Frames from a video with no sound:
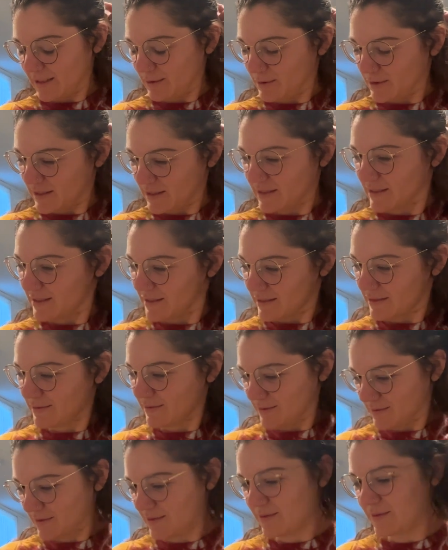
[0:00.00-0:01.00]
It was
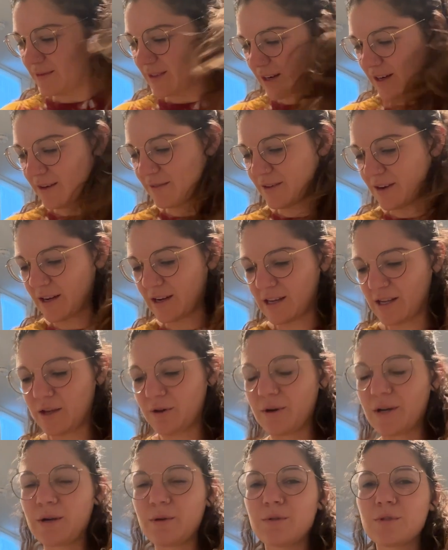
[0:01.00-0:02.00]
very, very
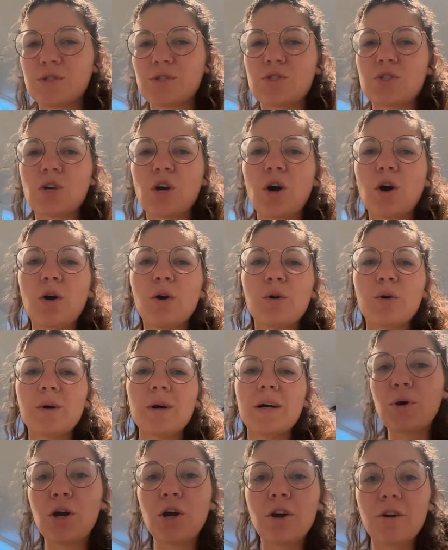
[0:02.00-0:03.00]
cute. It was
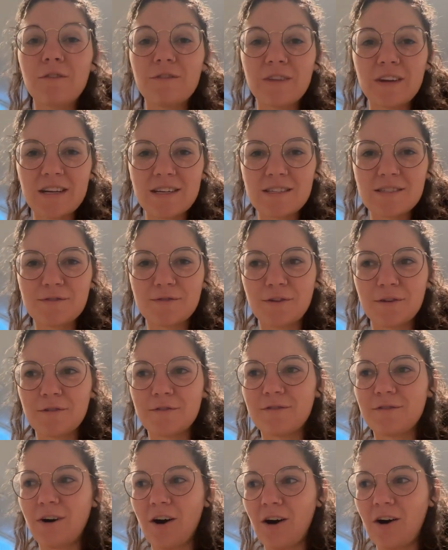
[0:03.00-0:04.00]
so perfect for
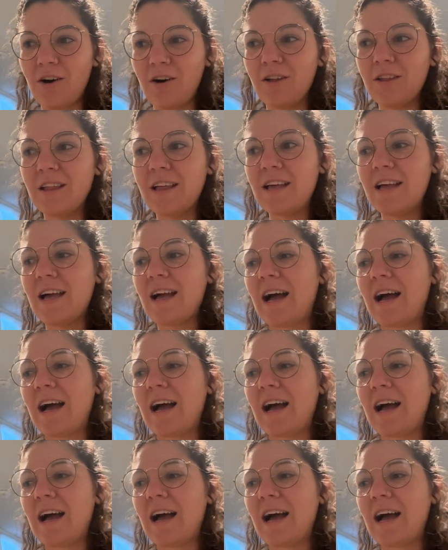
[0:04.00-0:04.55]
fall.